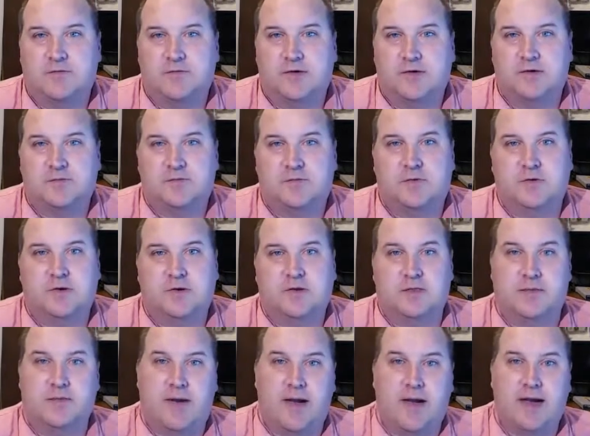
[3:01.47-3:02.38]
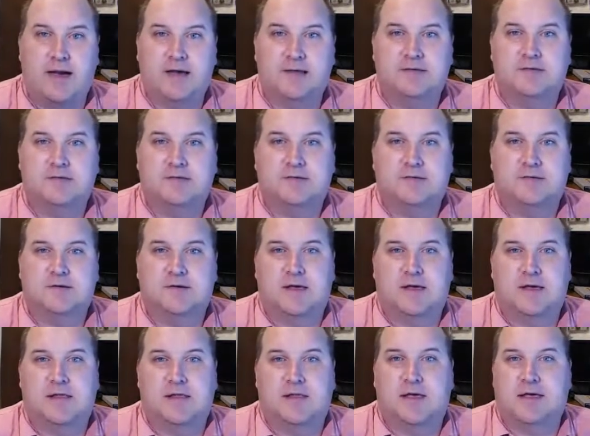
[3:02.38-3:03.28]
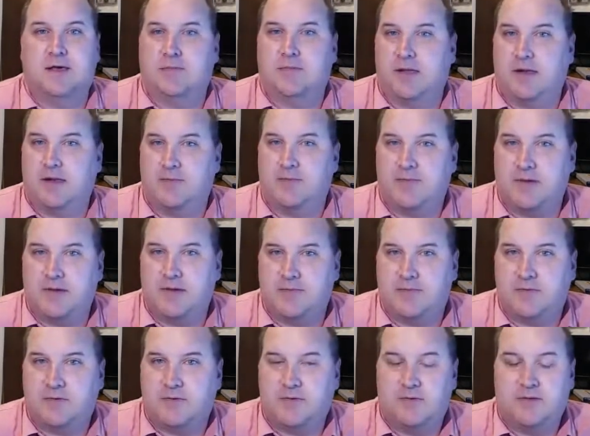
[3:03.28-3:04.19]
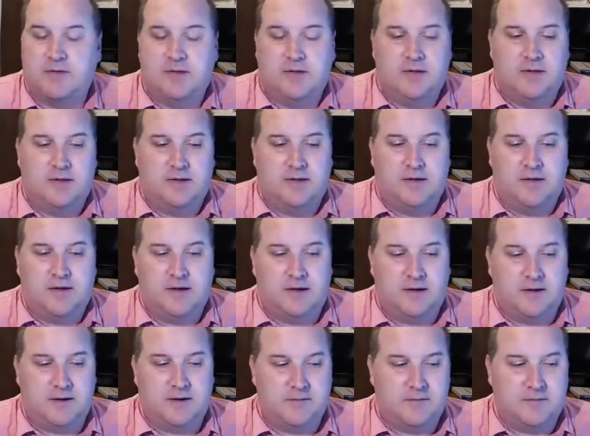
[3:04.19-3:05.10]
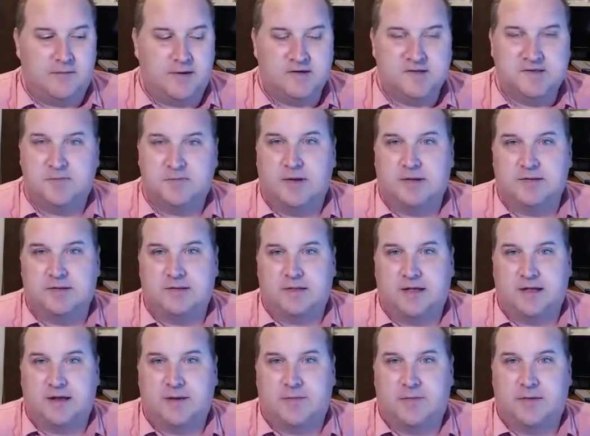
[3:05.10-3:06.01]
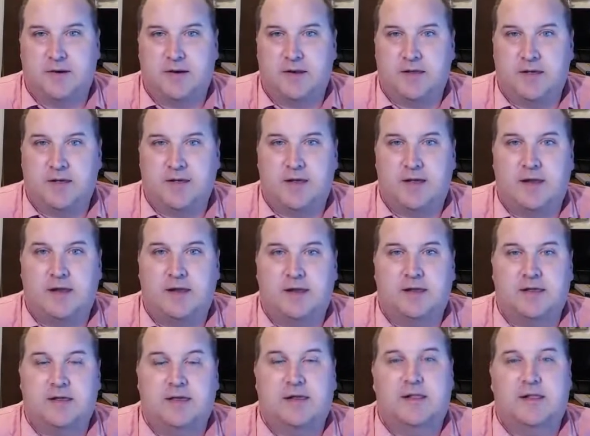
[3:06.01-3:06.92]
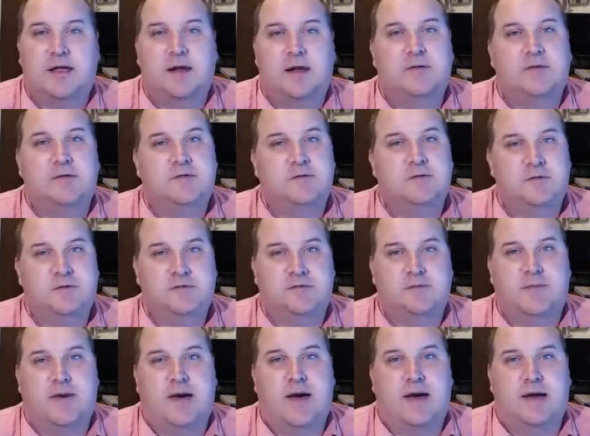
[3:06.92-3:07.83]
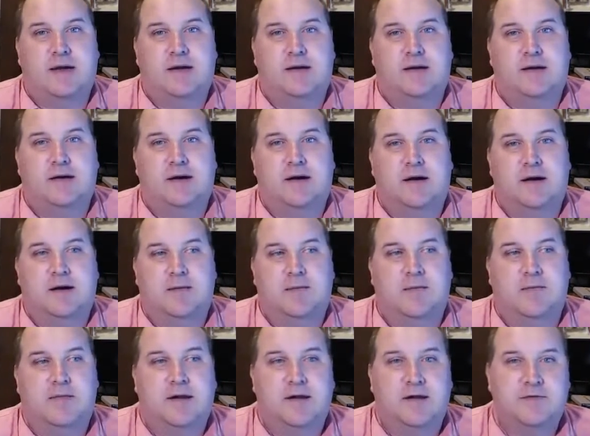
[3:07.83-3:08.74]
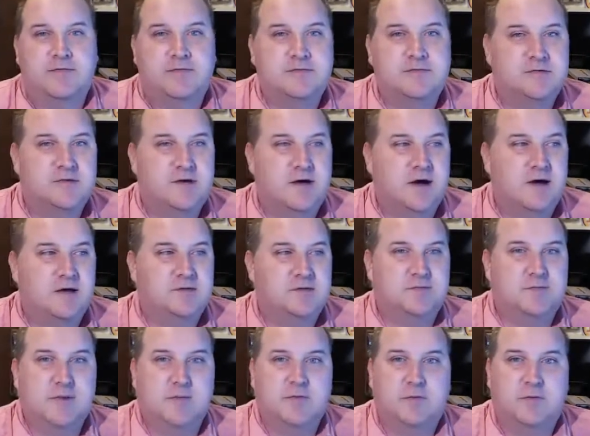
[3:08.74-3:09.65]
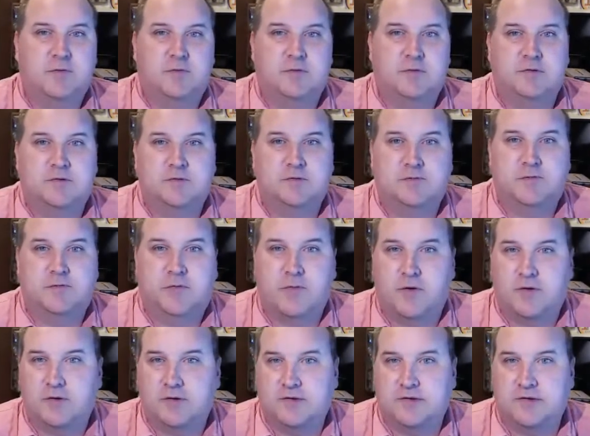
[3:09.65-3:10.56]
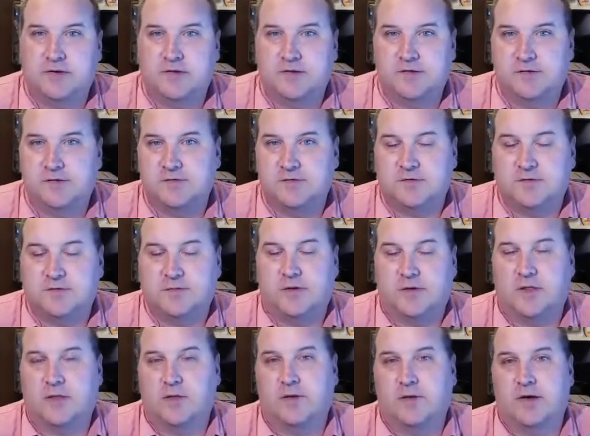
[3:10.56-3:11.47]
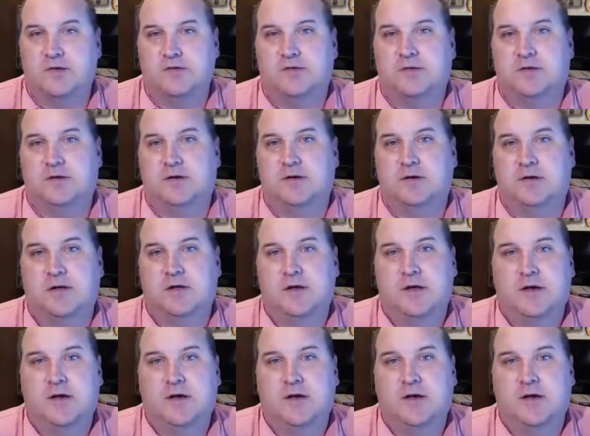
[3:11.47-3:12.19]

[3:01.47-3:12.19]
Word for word: Facebook in the past, and like many people, um, I spent a lot of money and didn't get a lot of results back. Um, then I saw some people were promoting T-shirts as one of the ways you could